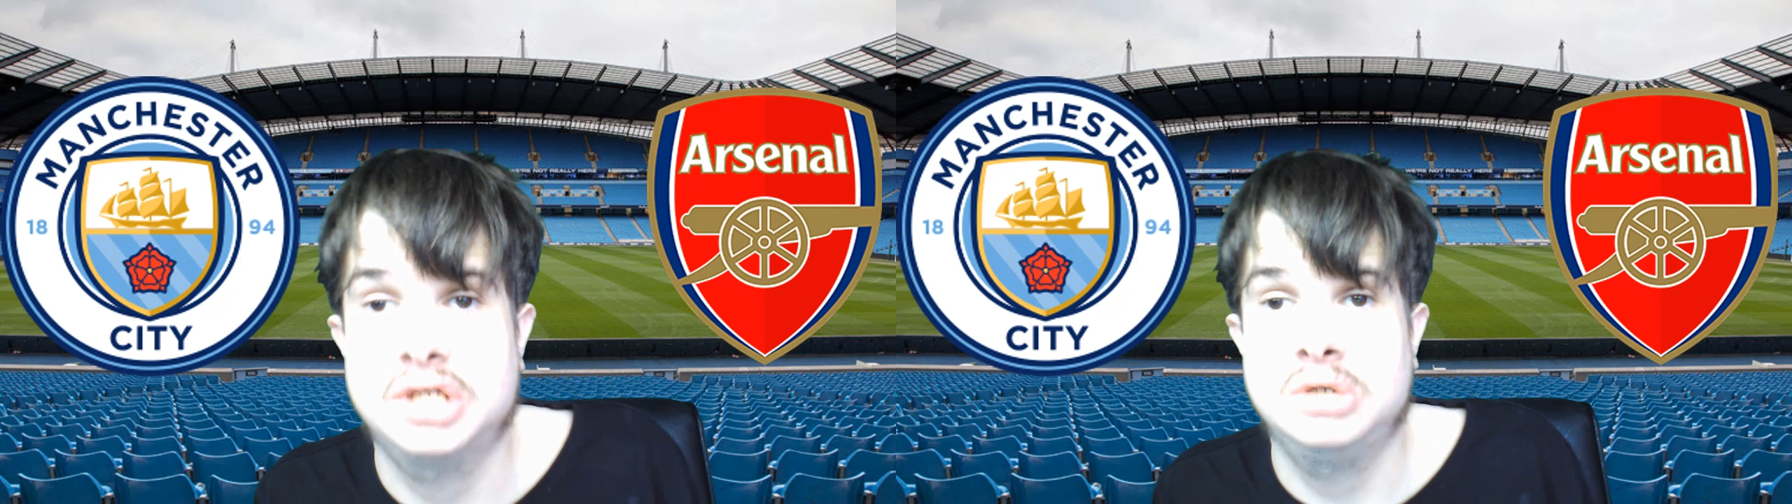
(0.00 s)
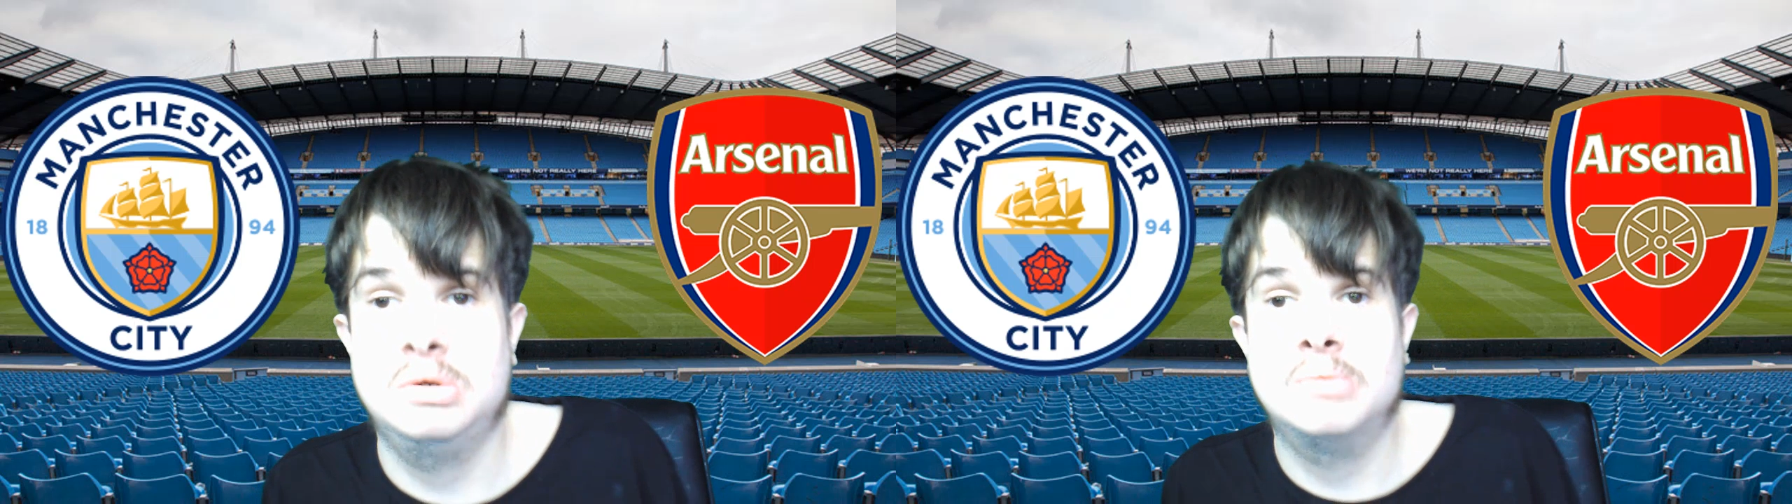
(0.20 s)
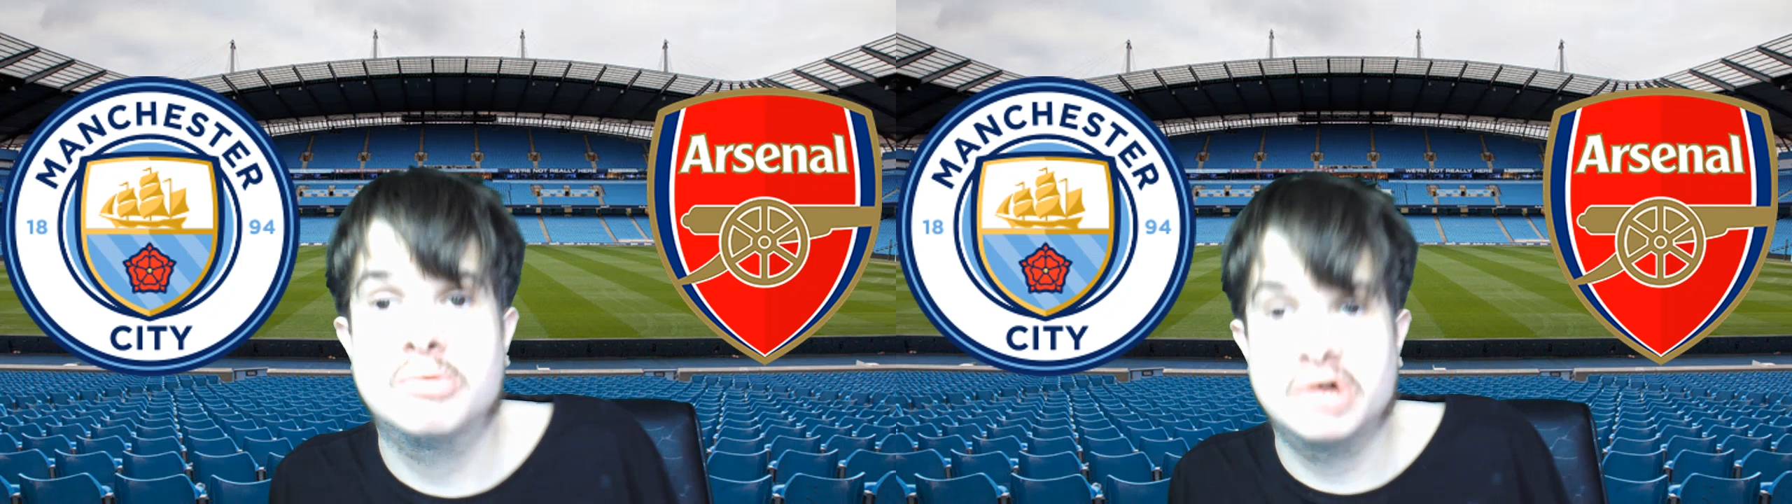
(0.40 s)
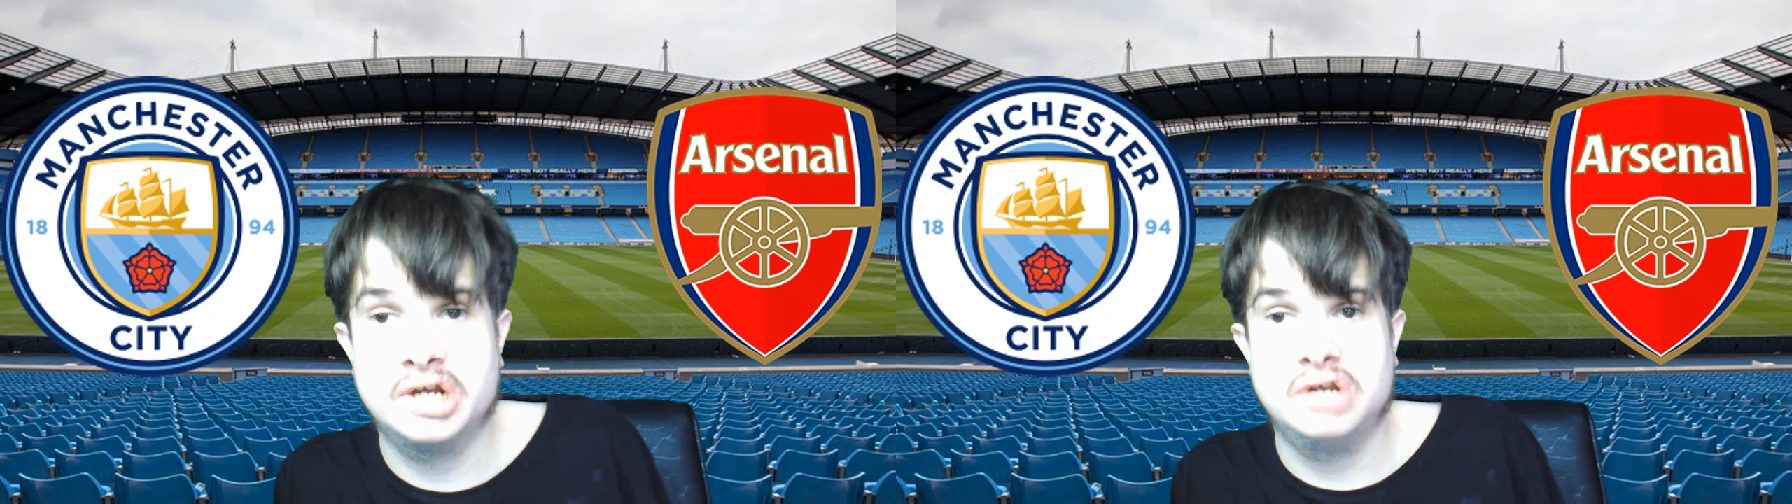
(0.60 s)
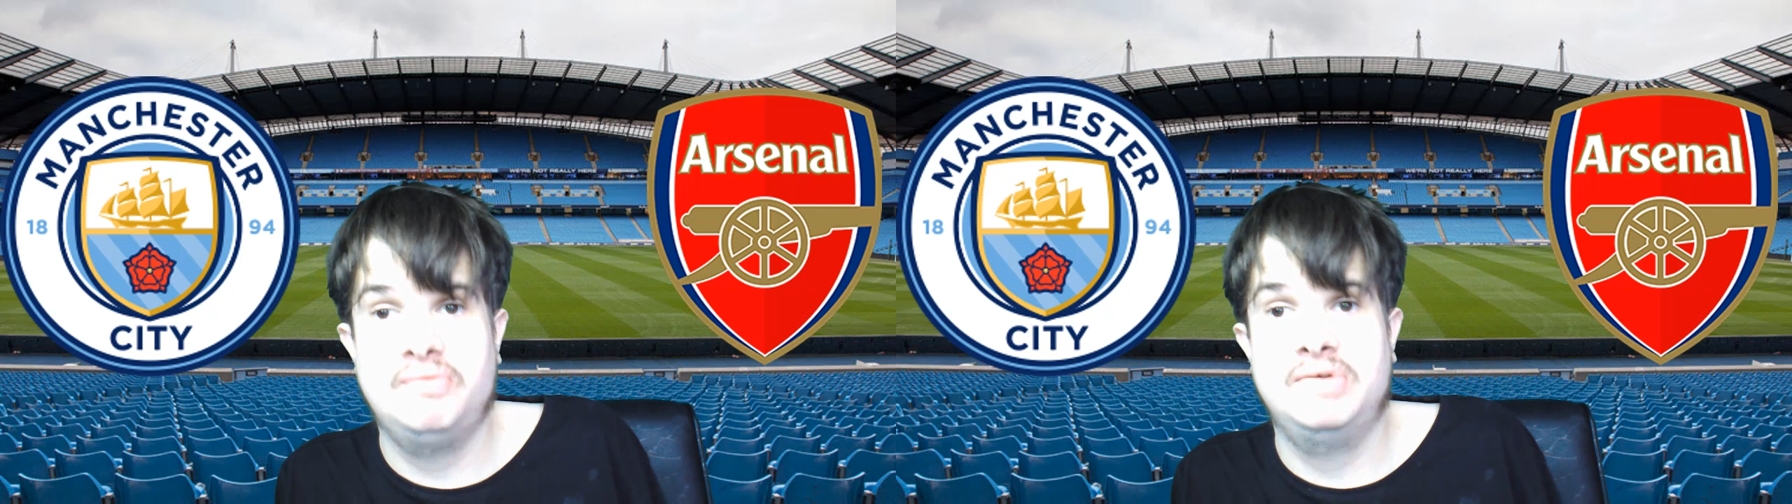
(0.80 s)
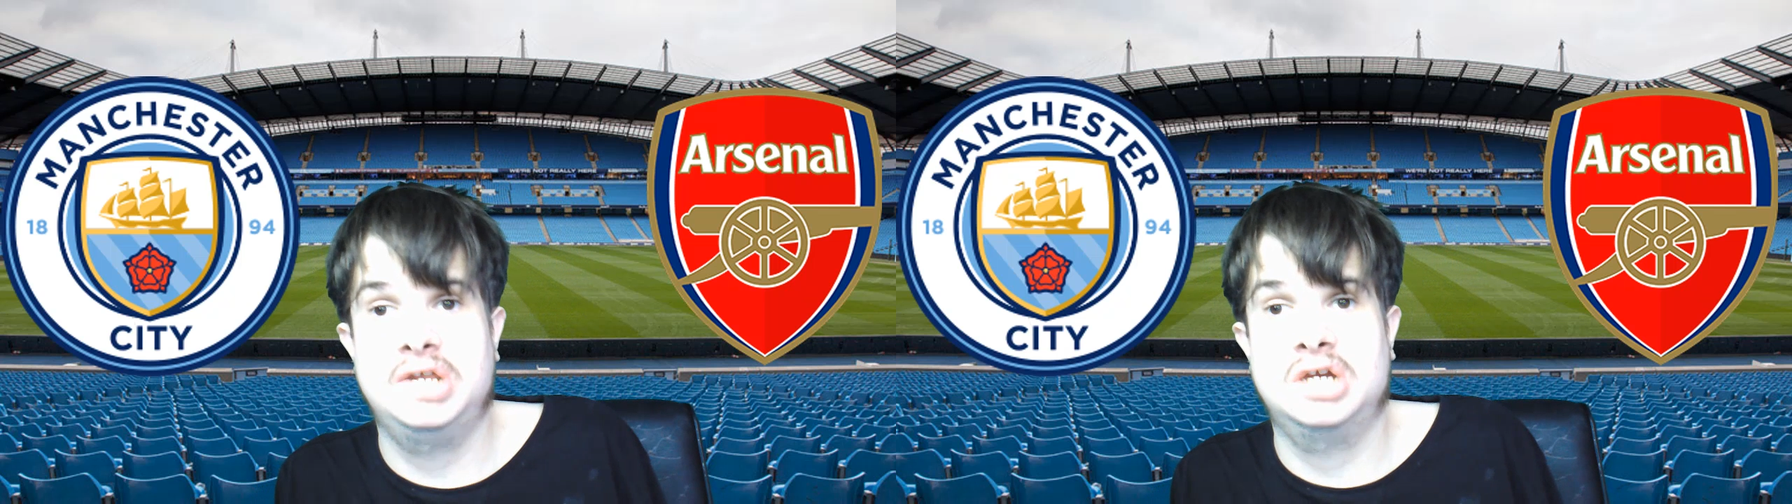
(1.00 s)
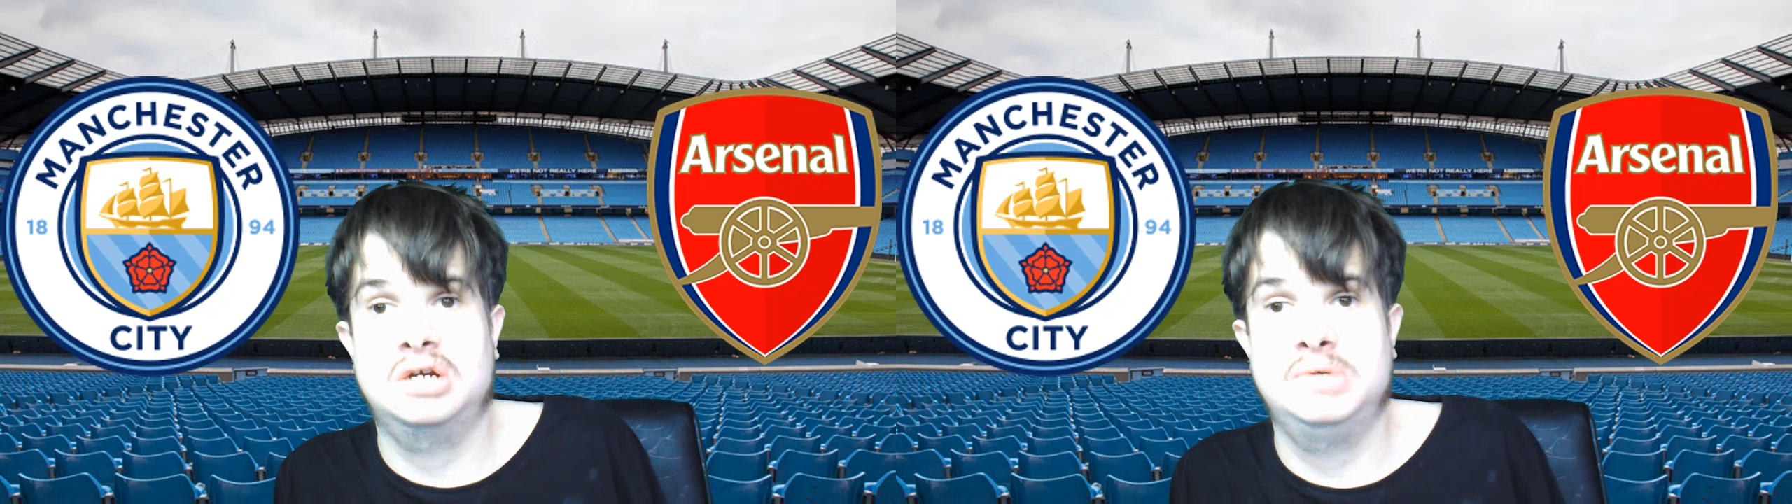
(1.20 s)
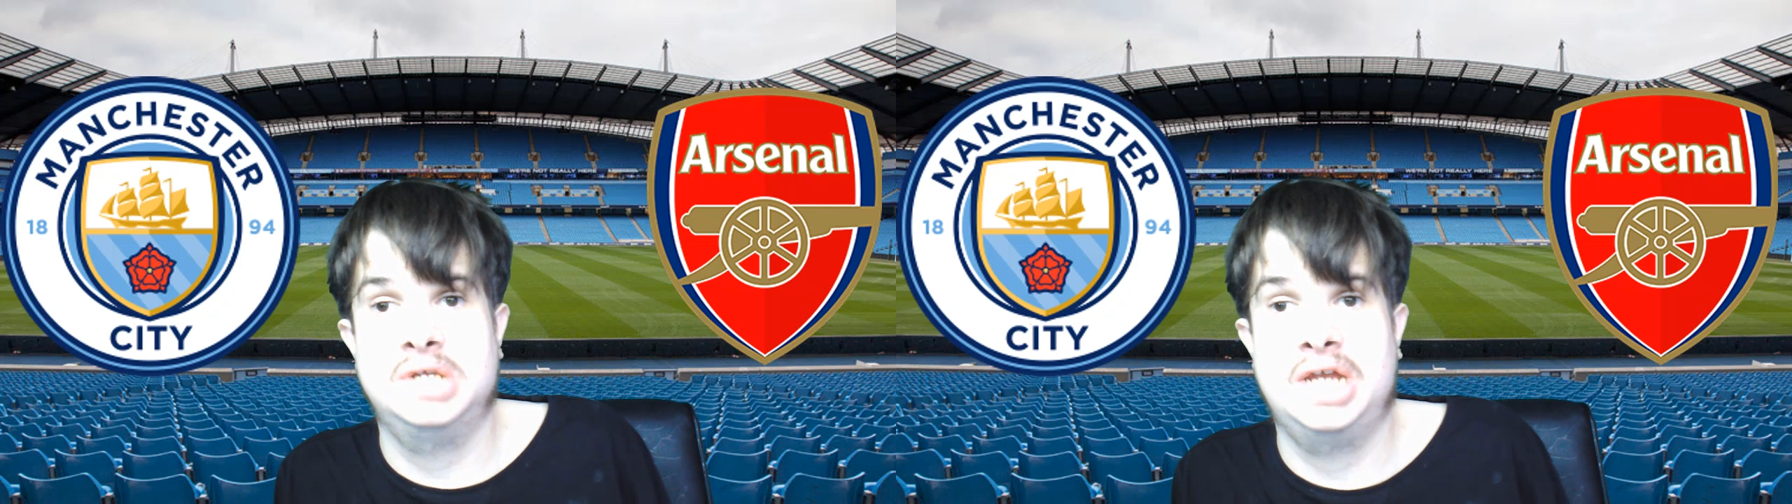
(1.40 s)
to a brand new video
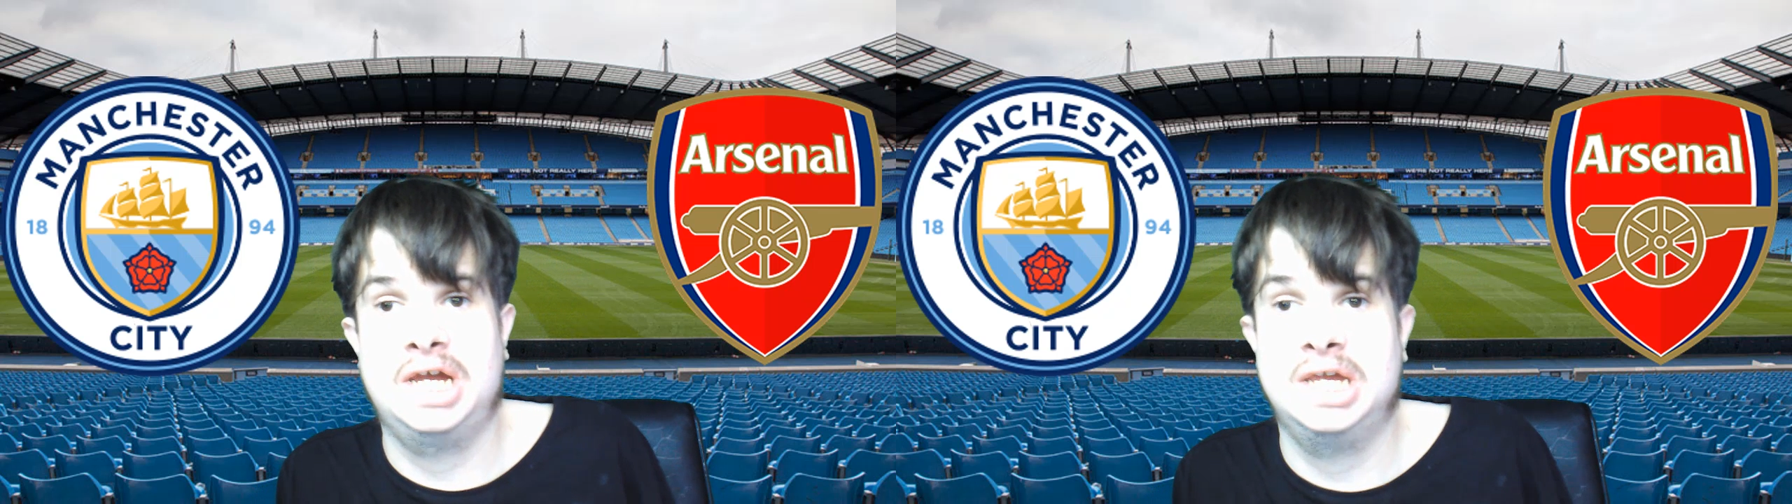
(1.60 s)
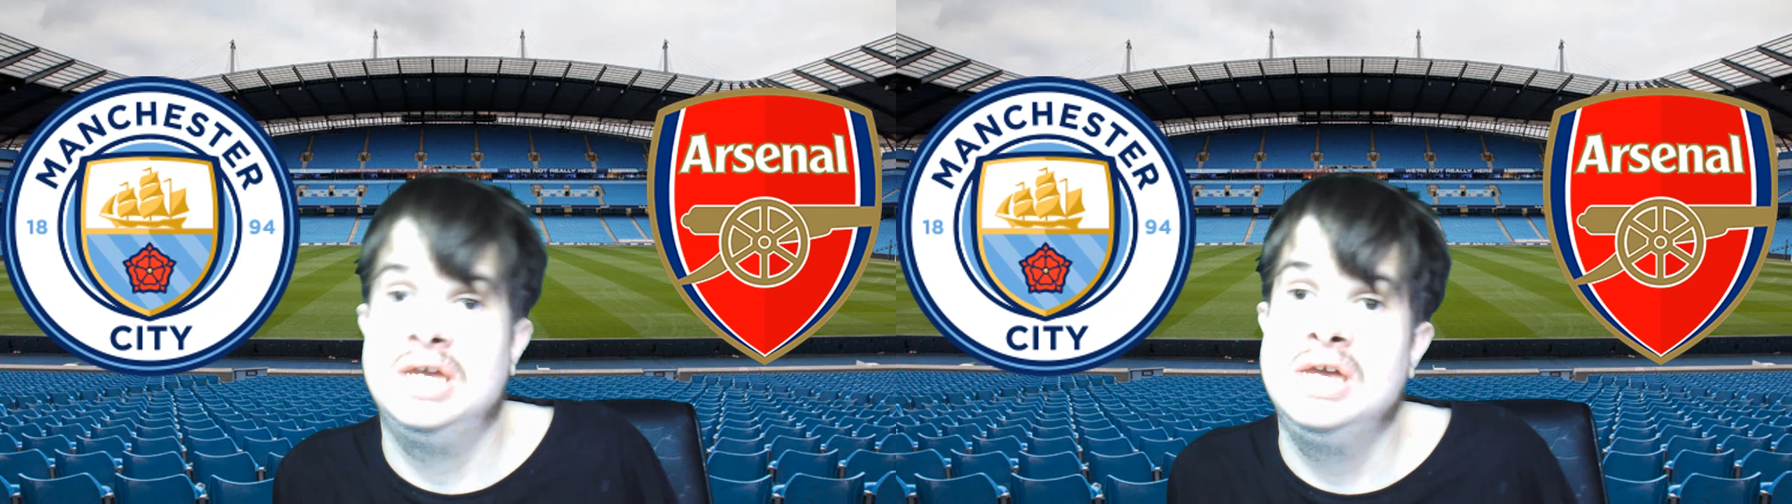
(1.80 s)
today.